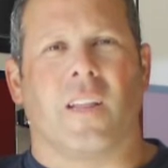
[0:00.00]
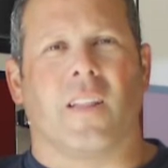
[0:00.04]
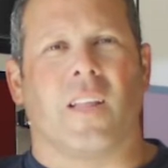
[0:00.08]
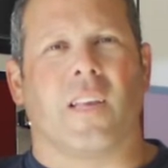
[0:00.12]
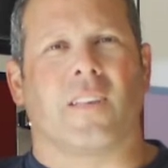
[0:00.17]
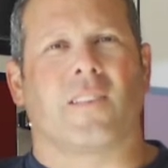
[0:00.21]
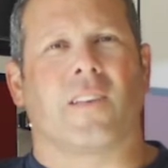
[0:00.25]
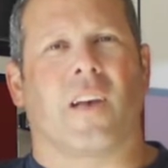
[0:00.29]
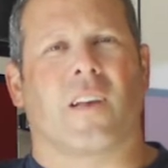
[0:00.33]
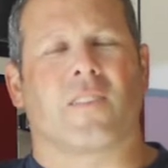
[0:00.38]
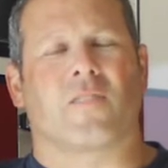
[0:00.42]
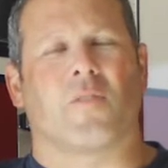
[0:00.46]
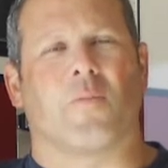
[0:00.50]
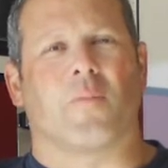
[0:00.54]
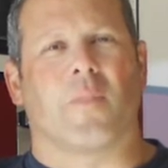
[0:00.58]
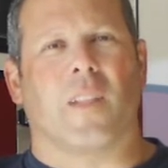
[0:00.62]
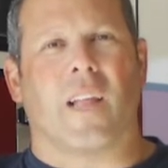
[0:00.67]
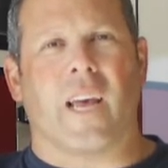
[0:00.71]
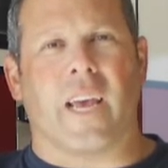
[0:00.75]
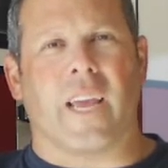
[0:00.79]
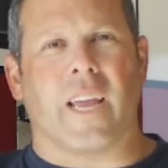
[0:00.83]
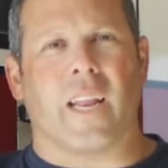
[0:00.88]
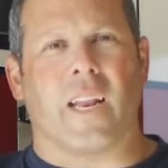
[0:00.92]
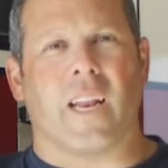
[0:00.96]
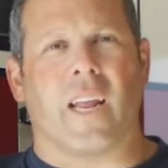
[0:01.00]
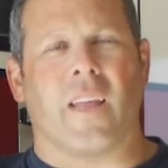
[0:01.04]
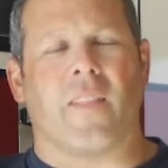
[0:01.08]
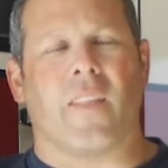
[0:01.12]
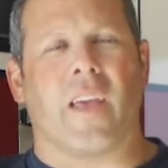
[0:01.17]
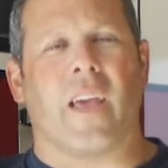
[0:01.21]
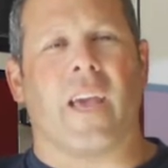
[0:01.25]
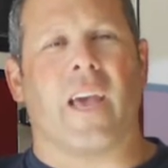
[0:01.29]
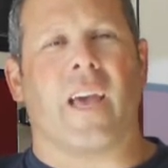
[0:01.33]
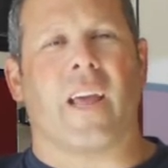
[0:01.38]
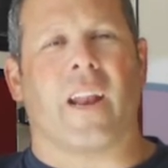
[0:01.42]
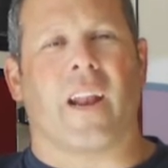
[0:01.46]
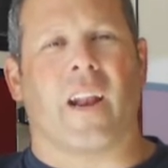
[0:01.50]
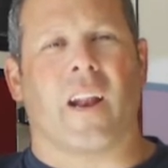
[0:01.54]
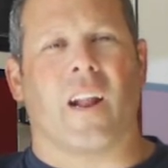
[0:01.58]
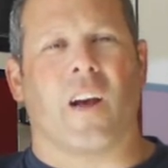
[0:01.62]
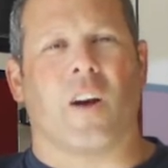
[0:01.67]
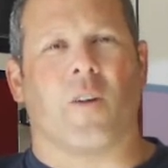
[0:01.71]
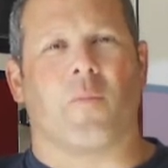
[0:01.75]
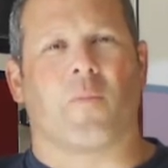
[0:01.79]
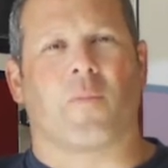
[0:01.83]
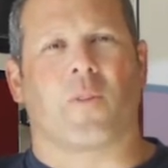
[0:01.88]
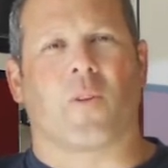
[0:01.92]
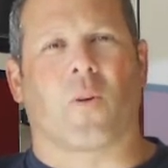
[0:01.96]
They saw some light, and they headed
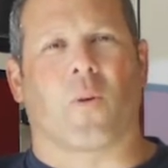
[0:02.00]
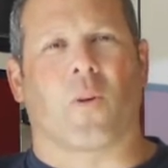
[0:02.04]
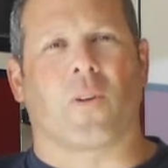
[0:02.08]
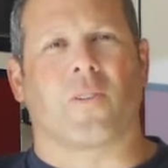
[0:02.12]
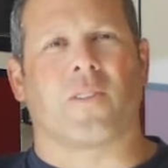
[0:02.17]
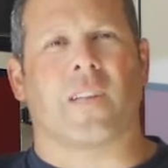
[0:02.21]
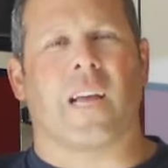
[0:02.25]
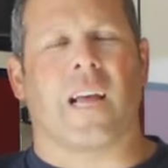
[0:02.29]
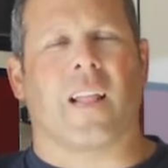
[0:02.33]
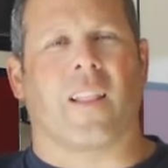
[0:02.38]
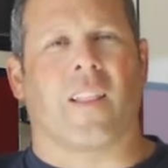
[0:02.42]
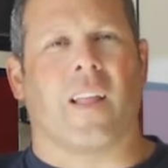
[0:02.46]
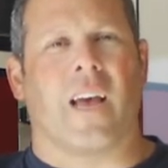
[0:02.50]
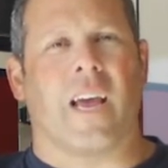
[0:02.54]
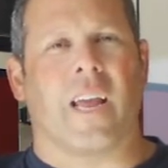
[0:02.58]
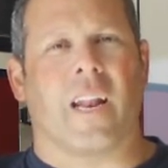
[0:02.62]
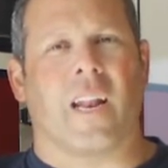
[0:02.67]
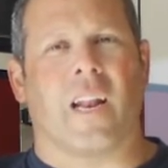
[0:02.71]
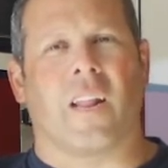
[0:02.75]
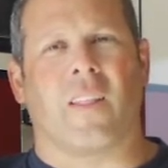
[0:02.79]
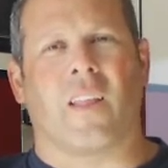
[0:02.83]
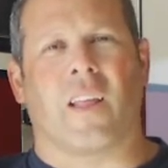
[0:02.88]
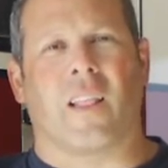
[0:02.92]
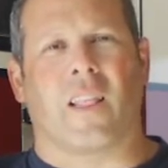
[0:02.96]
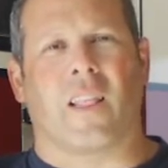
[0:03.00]
up towards that light, and they